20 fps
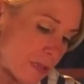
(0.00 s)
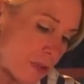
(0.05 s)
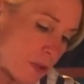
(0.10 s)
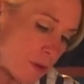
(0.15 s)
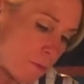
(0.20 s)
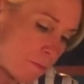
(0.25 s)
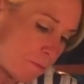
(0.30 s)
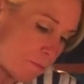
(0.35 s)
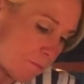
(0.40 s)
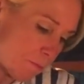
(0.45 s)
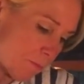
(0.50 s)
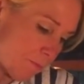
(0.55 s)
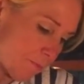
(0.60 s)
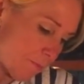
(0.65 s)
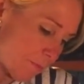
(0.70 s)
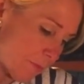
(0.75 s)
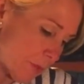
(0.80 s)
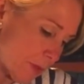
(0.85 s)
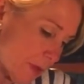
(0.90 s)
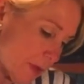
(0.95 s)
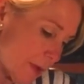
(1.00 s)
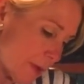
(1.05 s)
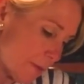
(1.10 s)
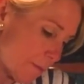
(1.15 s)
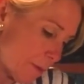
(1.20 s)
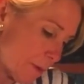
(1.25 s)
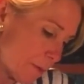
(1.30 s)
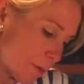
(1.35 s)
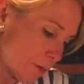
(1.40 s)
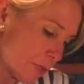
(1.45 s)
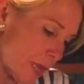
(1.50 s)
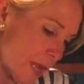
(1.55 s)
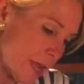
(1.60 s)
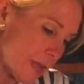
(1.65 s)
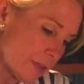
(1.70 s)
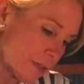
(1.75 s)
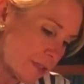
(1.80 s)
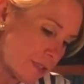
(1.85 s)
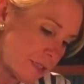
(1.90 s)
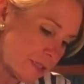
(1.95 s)
I go to people's
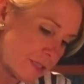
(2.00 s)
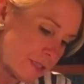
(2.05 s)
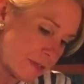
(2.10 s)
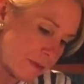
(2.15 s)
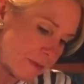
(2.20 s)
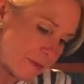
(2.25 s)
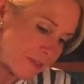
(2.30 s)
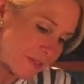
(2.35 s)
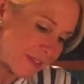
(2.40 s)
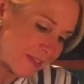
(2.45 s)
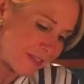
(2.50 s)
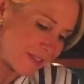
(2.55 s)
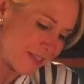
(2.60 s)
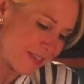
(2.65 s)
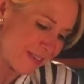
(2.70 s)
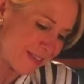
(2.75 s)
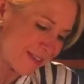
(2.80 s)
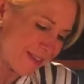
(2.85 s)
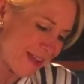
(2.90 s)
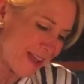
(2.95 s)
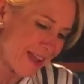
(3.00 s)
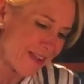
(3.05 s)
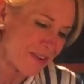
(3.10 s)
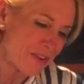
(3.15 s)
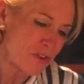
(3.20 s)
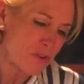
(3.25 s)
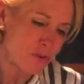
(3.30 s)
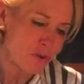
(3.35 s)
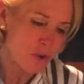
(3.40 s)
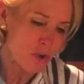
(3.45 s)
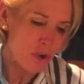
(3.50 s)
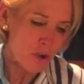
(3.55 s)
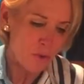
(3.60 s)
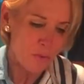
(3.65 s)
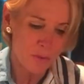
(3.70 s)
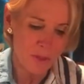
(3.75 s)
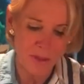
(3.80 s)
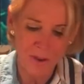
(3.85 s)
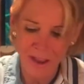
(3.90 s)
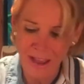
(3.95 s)
houses and it's like, how can you cook
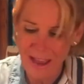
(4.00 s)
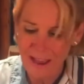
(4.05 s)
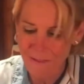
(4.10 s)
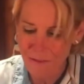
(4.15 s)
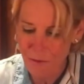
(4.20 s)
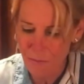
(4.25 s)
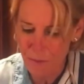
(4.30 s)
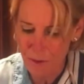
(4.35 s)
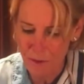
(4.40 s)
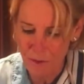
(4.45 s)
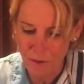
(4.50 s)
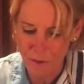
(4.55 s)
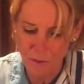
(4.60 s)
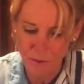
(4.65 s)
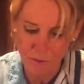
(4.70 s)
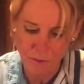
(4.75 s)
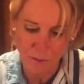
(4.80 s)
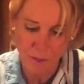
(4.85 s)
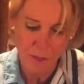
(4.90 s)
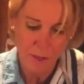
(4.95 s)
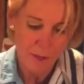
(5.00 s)
without having one of those?